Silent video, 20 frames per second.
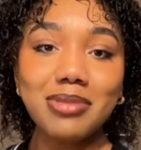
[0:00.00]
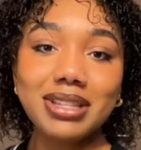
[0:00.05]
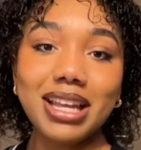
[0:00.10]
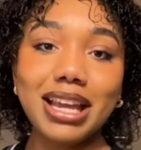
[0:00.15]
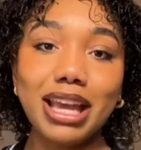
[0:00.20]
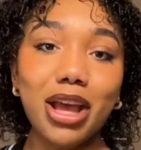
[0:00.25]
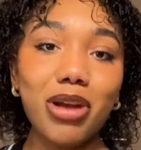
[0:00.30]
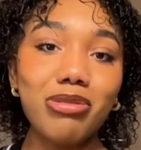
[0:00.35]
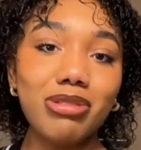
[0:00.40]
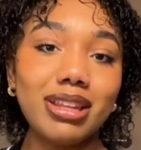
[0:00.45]
I
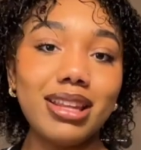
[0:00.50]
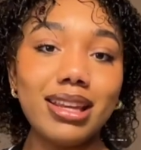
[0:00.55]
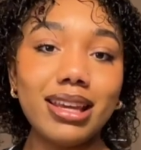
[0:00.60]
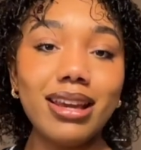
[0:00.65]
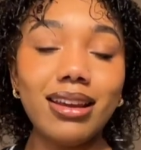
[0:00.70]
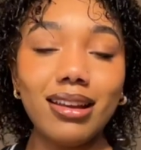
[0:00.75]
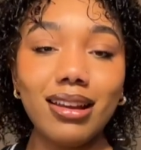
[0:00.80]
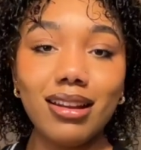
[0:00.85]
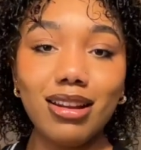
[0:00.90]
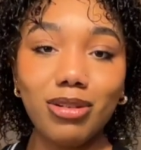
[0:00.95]
get really
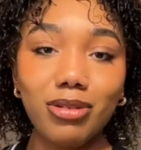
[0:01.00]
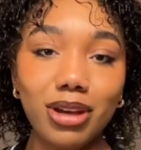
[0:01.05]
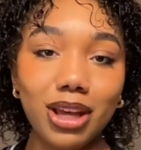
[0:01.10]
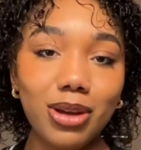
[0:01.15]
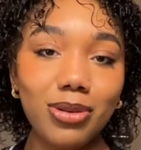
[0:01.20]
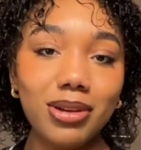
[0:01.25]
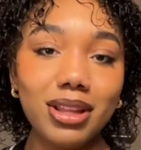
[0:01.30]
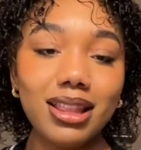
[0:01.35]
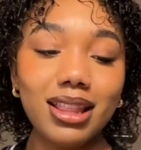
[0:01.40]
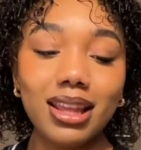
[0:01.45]
carried away
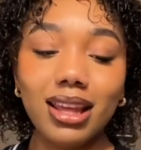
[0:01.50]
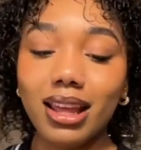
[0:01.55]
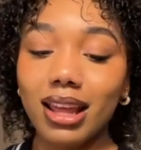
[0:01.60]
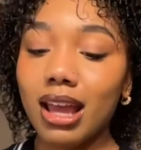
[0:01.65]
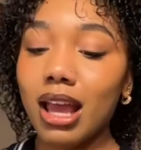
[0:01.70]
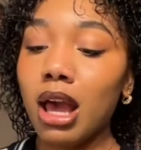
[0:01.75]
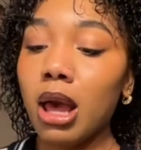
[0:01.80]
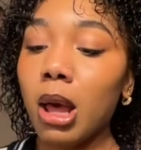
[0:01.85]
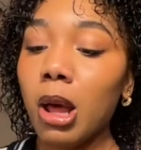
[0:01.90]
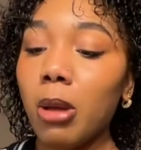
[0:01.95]
with it,
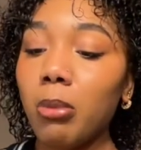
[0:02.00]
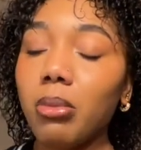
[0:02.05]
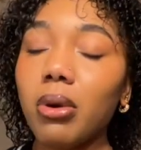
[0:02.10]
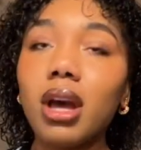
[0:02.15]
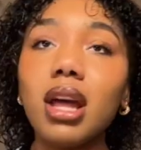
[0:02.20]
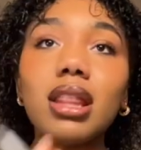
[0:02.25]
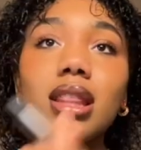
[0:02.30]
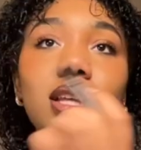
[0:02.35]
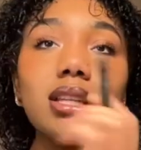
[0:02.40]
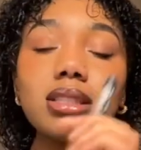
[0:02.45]

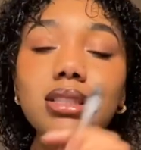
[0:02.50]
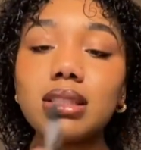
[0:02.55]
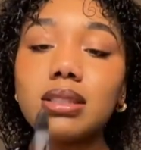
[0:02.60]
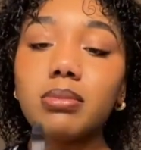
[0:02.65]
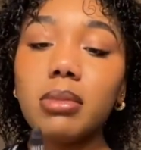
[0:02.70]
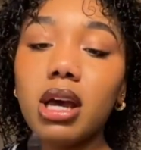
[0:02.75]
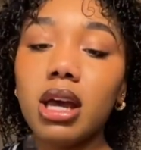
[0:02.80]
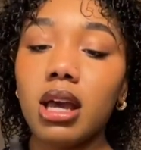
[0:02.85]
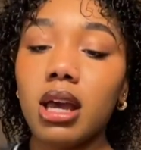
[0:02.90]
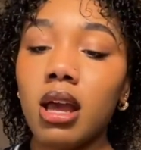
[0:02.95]
but this is
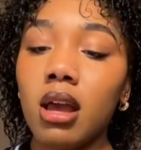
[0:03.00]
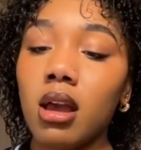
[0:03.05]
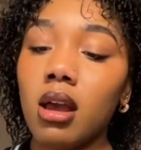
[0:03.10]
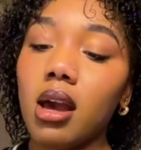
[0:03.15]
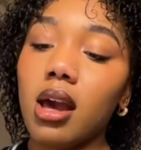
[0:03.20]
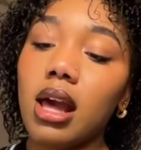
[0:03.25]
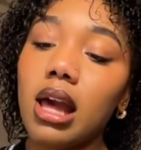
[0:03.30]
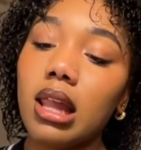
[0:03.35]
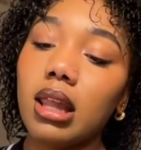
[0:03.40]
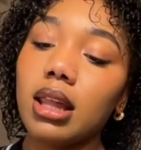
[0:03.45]
my
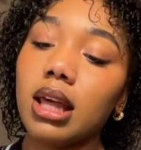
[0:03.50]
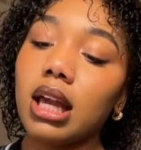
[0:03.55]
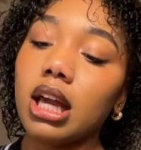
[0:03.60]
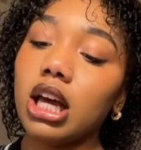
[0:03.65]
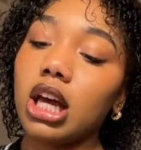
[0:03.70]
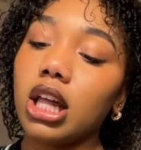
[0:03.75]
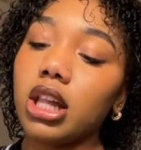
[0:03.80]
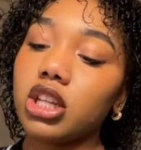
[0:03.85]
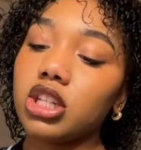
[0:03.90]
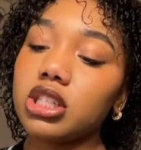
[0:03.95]
LA
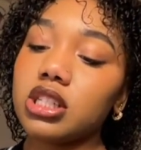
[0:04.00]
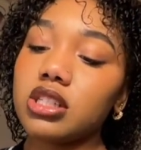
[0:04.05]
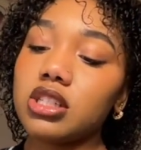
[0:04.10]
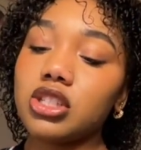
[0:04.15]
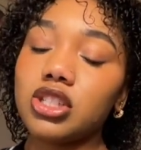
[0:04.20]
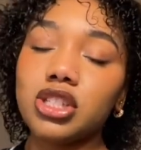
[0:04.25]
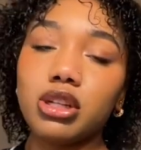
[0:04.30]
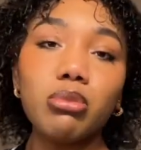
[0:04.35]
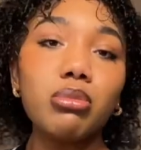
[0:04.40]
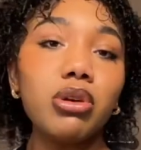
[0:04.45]
Colors
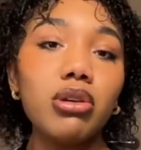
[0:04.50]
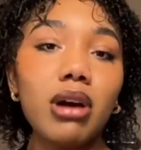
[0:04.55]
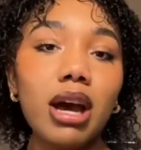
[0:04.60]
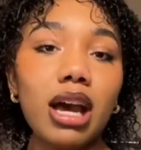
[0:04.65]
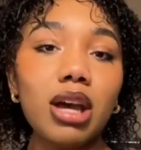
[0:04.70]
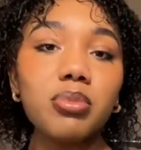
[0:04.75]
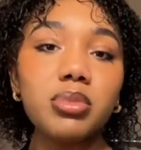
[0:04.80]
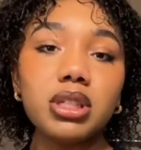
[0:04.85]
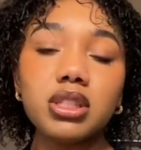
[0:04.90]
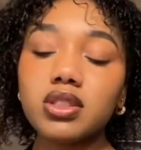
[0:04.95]
Jumbo Eye
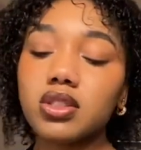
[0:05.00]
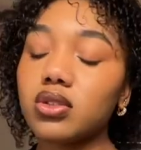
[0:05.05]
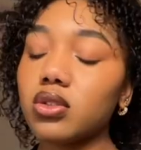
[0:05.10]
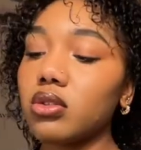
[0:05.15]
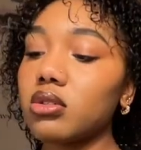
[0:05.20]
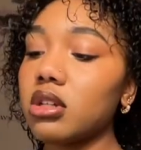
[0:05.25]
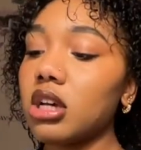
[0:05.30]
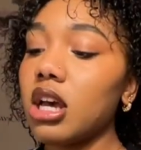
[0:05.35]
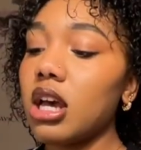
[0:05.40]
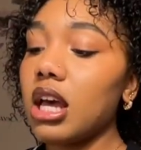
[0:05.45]

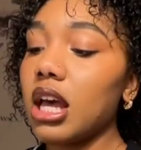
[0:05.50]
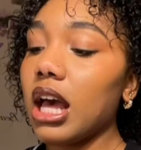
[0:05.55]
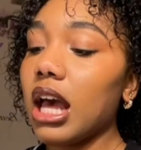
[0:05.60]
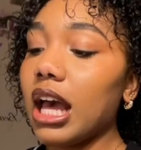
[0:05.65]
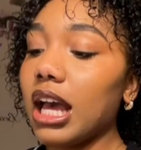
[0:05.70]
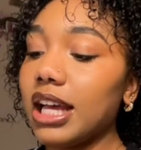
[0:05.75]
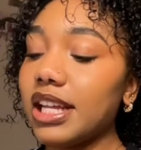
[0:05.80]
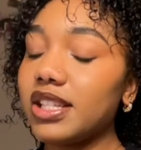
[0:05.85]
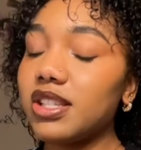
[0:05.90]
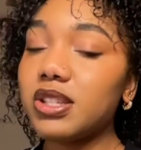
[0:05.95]
Pencil.
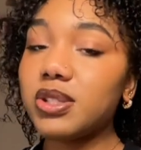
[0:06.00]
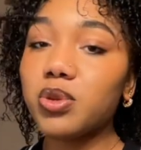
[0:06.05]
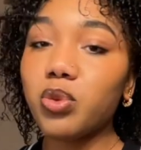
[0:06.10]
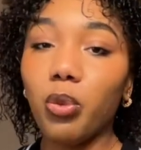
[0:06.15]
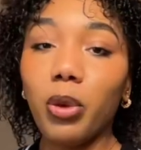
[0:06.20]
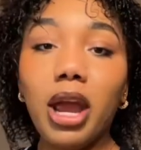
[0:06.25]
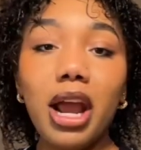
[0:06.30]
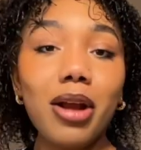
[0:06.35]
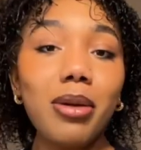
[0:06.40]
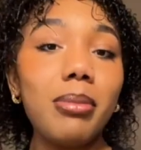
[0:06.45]
I
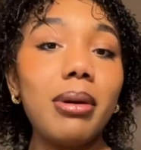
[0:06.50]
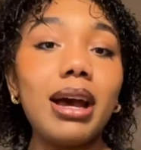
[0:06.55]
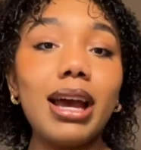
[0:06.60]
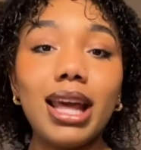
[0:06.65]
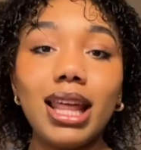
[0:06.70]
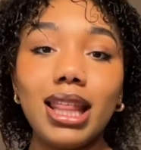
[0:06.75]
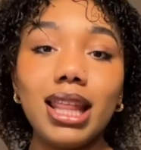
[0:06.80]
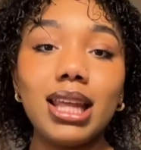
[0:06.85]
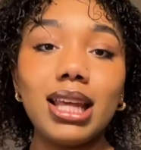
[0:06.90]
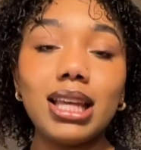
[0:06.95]
swear by
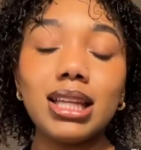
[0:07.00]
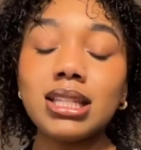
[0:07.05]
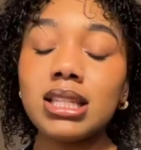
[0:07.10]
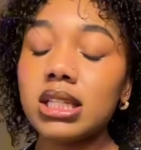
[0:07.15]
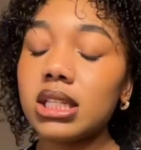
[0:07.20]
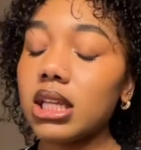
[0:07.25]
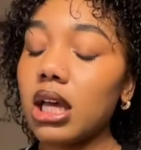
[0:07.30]
this.